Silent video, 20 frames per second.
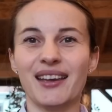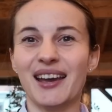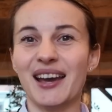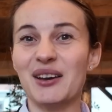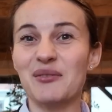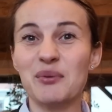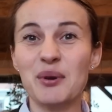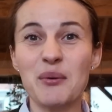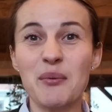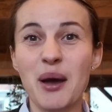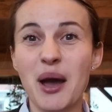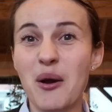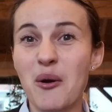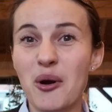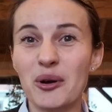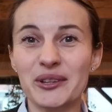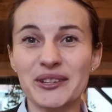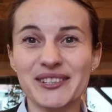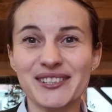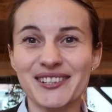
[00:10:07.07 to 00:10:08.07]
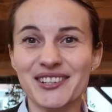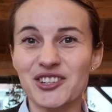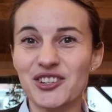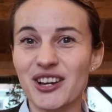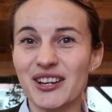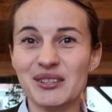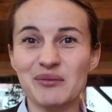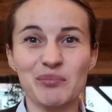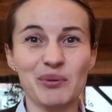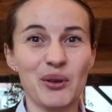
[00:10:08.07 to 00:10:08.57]
And we were honestly
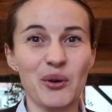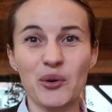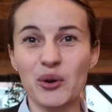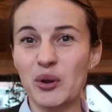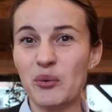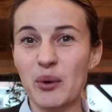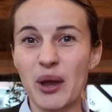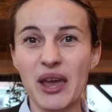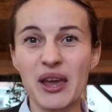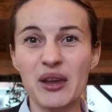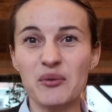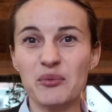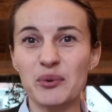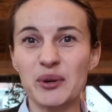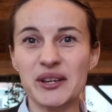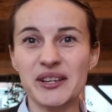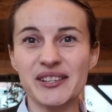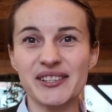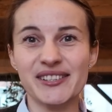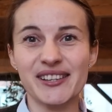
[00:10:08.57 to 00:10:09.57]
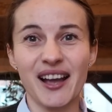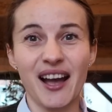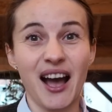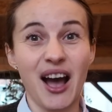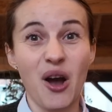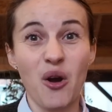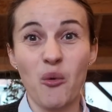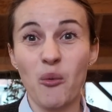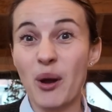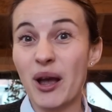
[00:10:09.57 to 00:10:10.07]
just blown away with
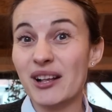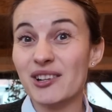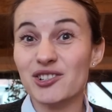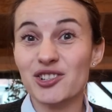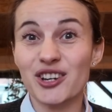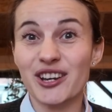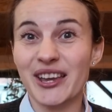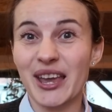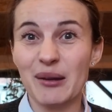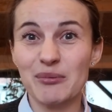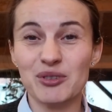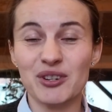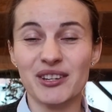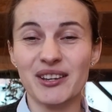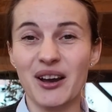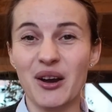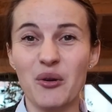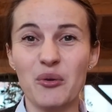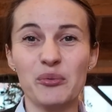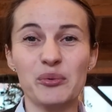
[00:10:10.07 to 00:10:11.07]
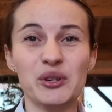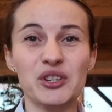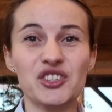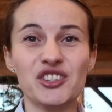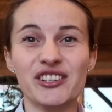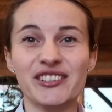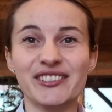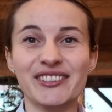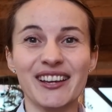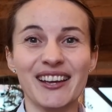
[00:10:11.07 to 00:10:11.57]
how well she captured our
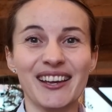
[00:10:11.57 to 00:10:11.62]
vision.